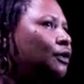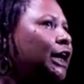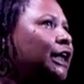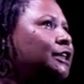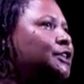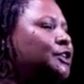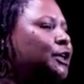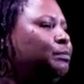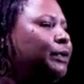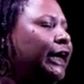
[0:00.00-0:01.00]

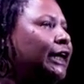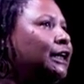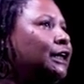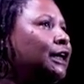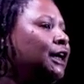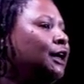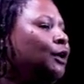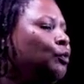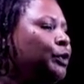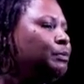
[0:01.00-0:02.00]
Cartesian plane,
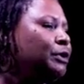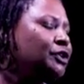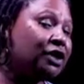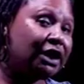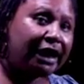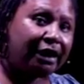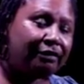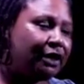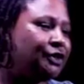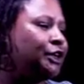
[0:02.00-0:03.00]
we measure
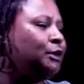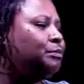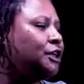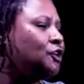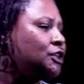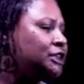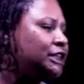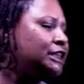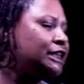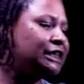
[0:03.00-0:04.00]
direction because
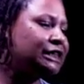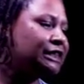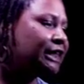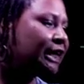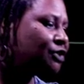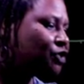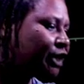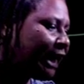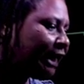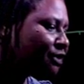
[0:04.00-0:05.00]
it is the
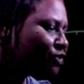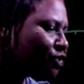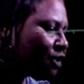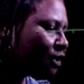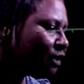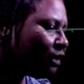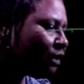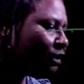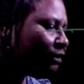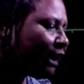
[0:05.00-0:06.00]
change.
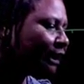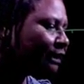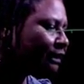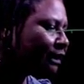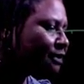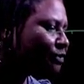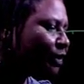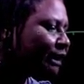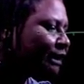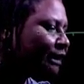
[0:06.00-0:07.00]
All right, let's
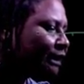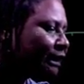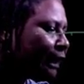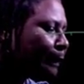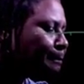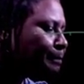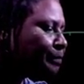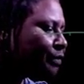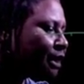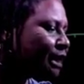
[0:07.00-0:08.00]
write it here.
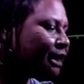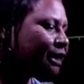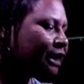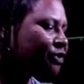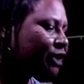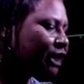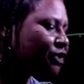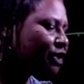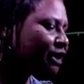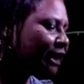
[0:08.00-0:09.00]
The
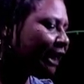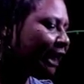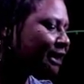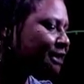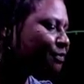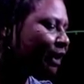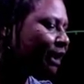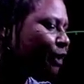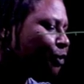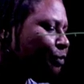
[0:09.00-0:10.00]
change in the x
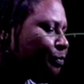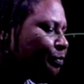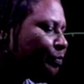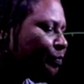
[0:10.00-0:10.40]
value